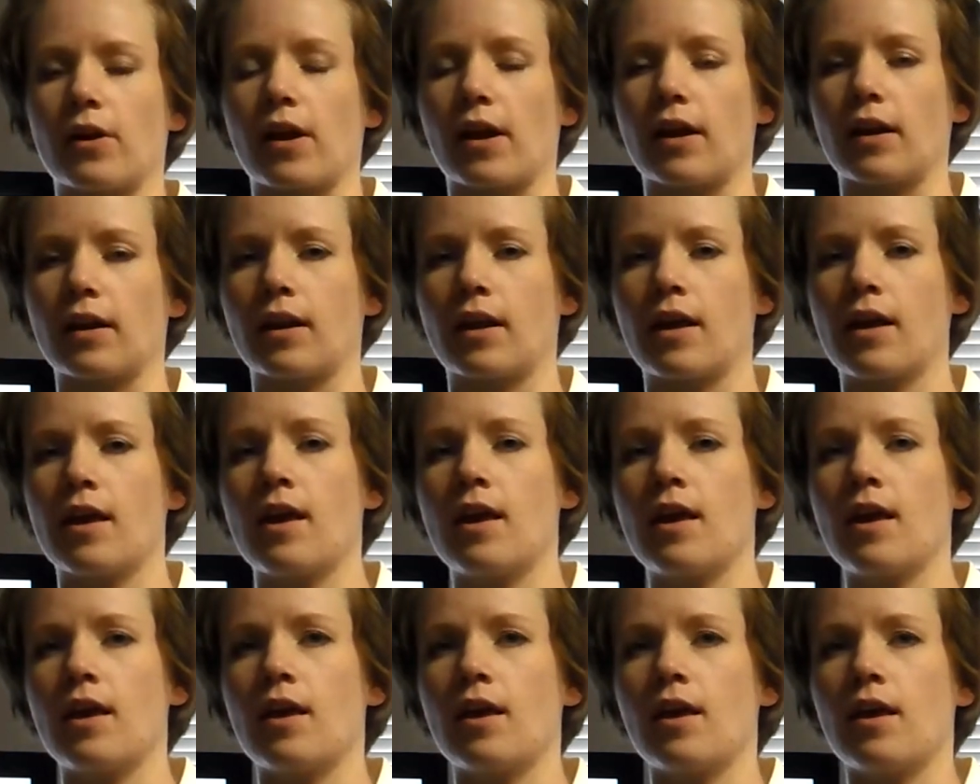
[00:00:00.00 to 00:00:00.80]

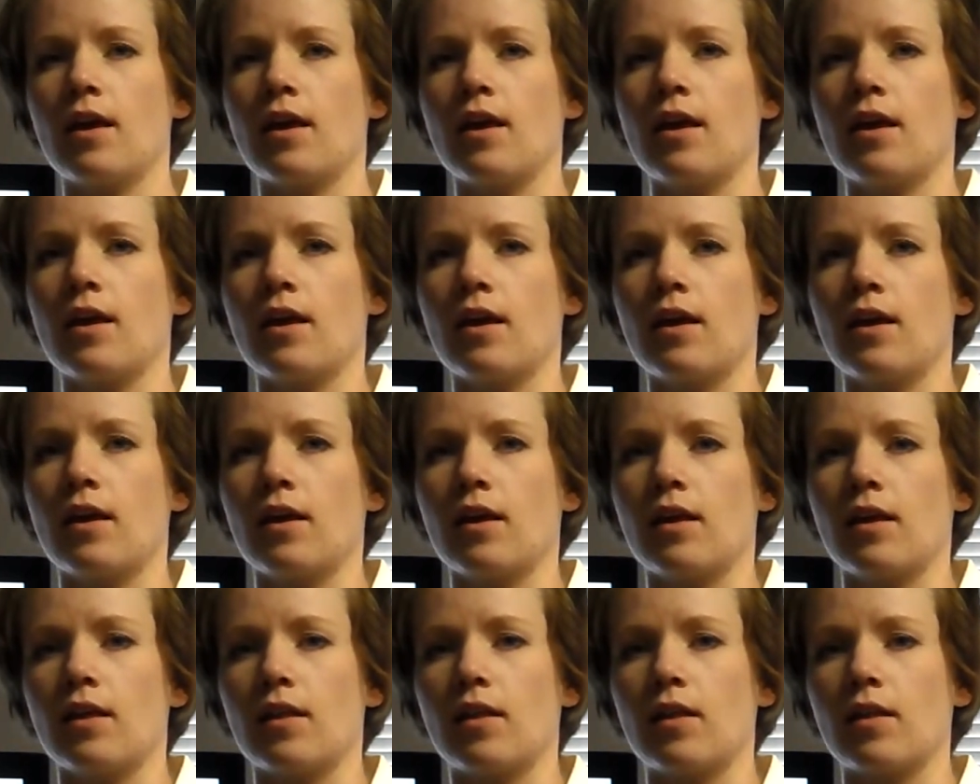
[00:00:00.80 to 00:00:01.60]

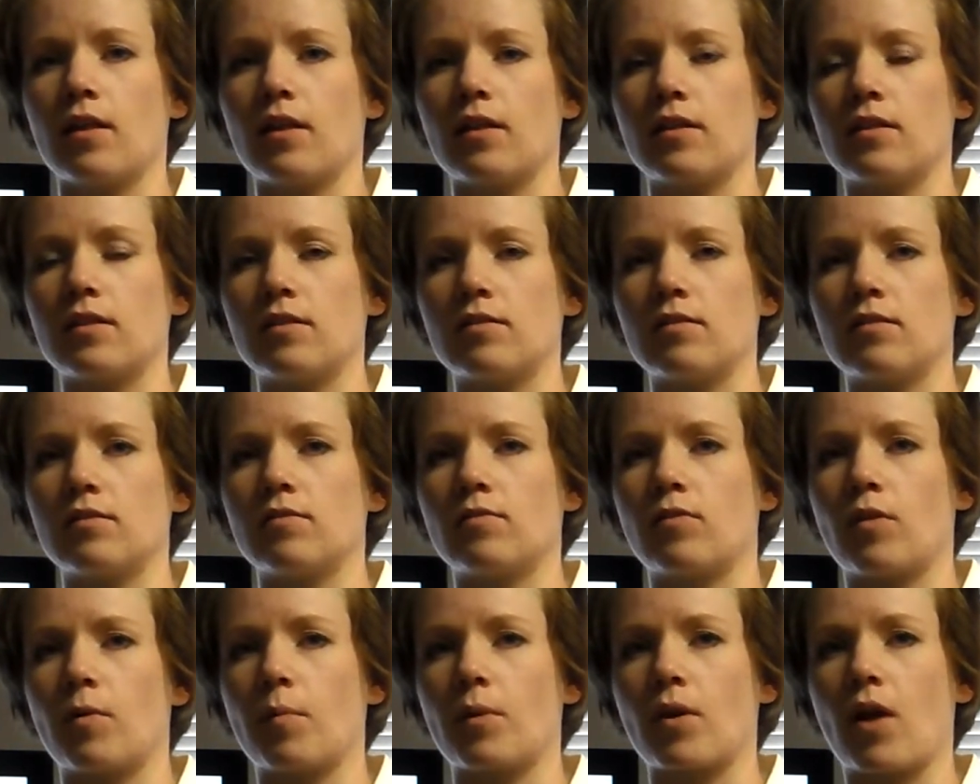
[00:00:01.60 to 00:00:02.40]
And
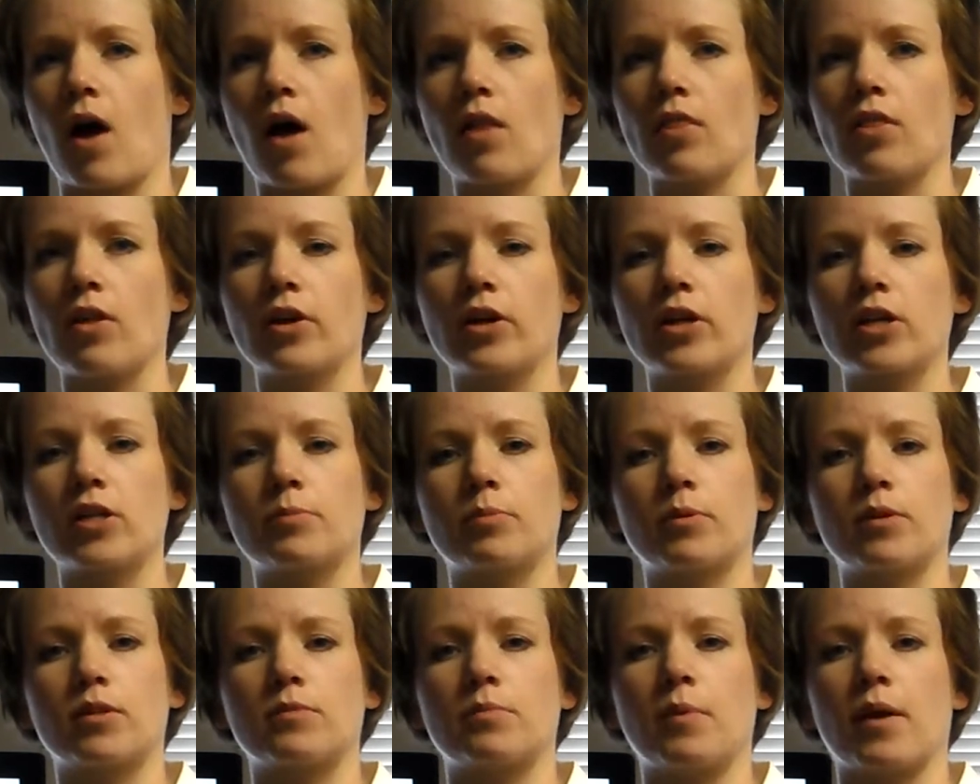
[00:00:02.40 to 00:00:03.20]
from an
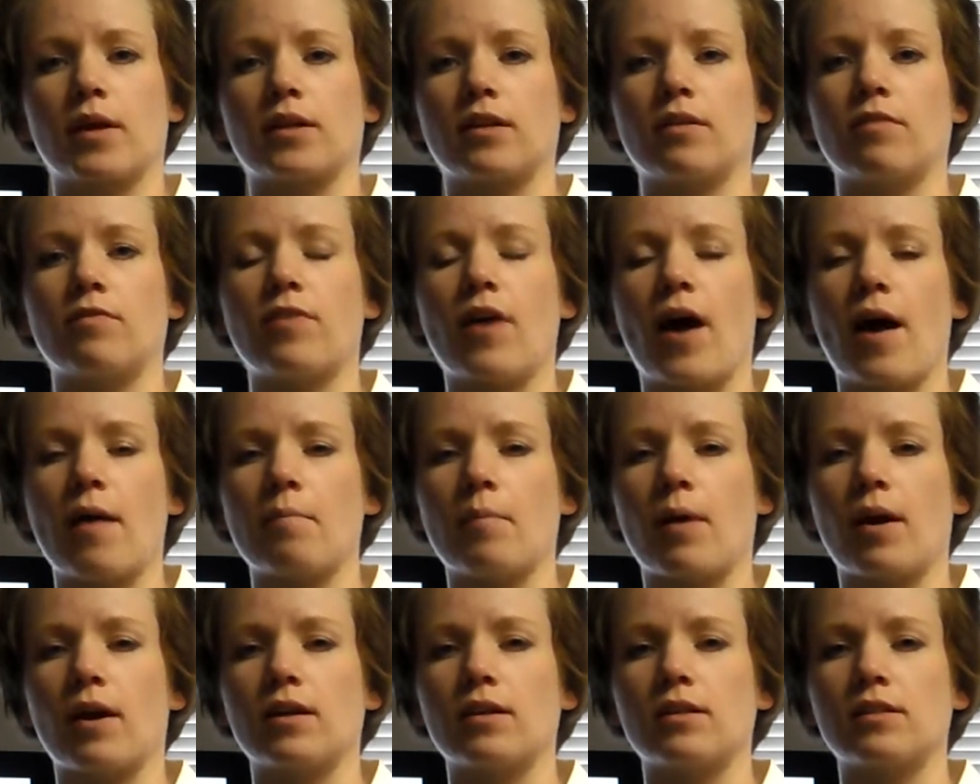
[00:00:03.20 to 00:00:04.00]
onlooker's perspective,
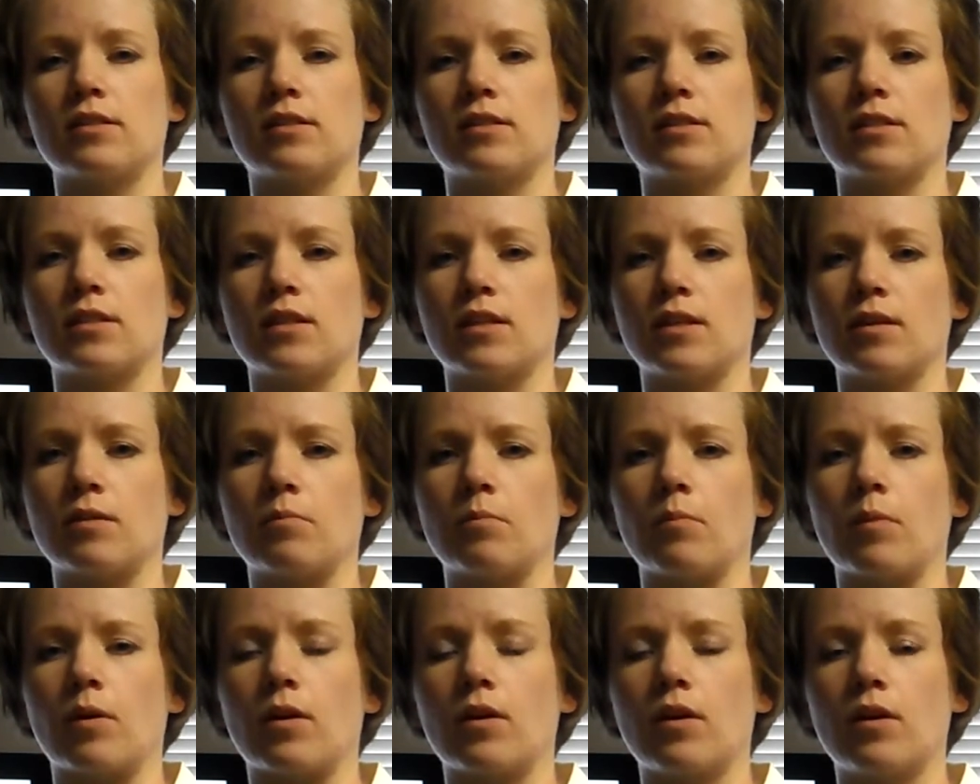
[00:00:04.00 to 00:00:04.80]
that might
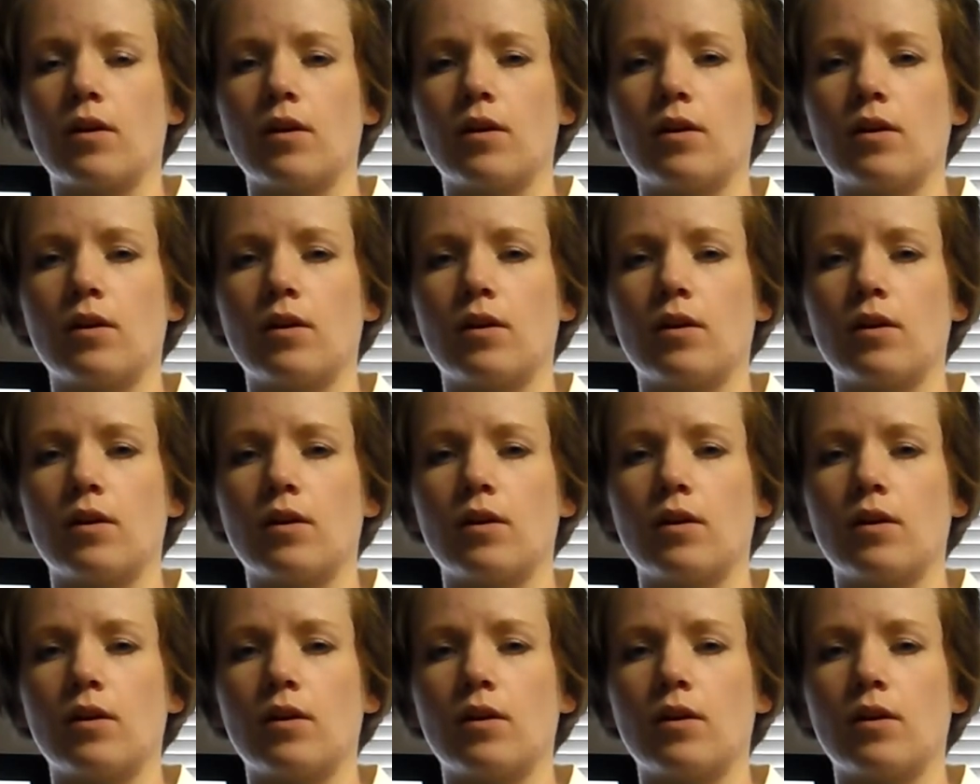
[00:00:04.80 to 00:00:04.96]
seem